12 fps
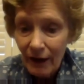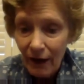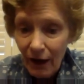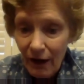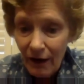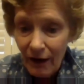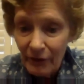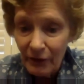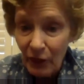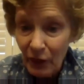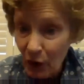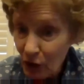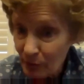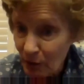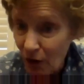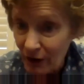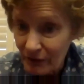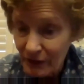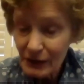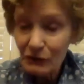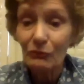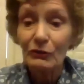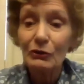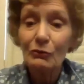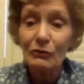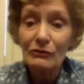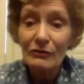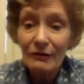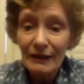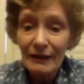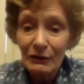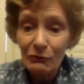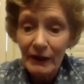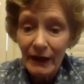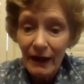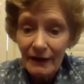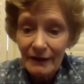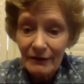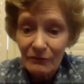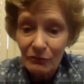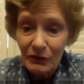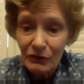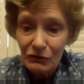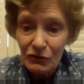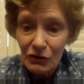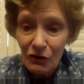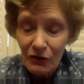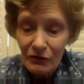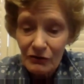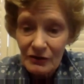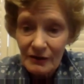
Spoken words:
the third part of this one. You were certainly creative with your shirts,